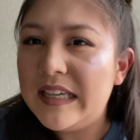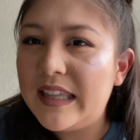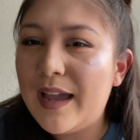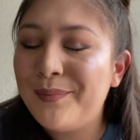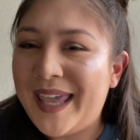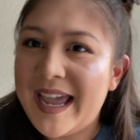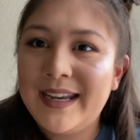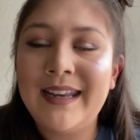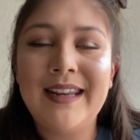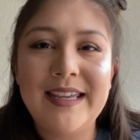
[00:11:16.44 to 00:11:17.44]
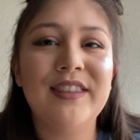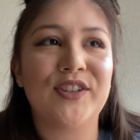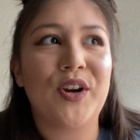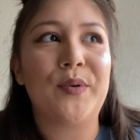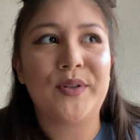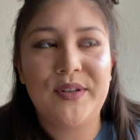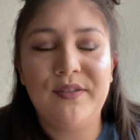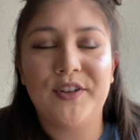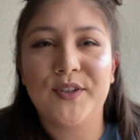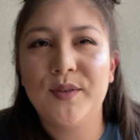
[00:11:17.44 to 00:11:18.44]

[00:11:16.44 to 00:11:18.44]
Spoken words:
I'm canon in the Star Wars universe,